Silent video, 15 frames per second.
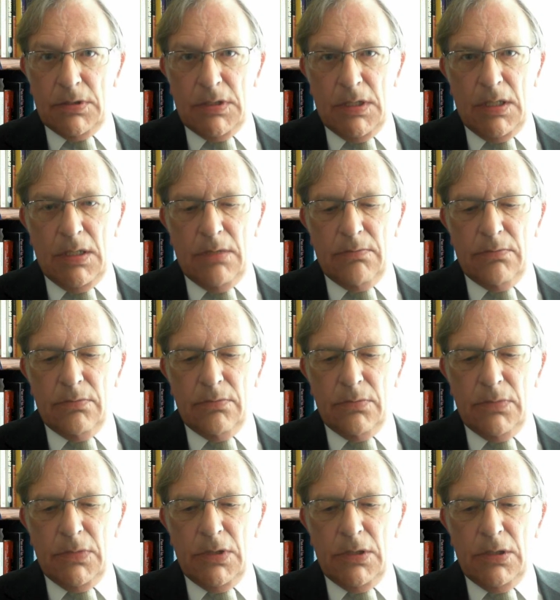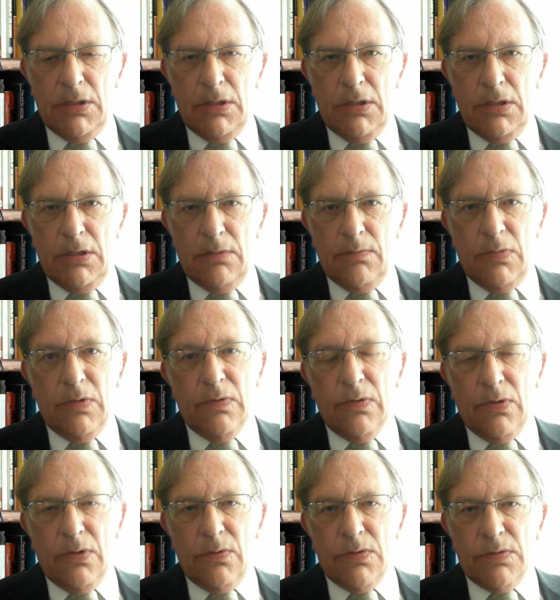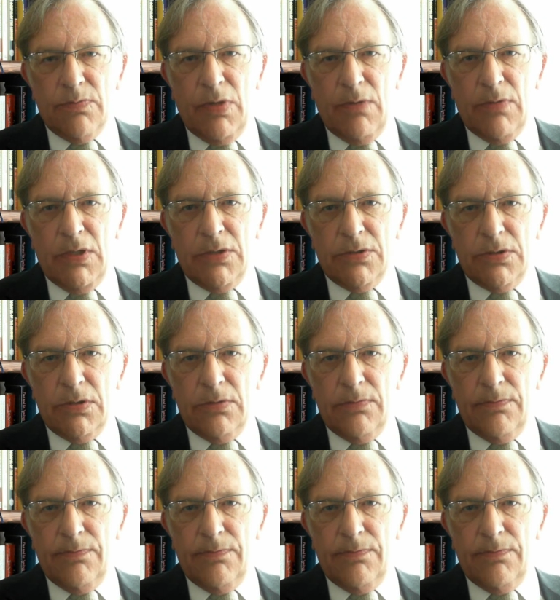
time before it was published.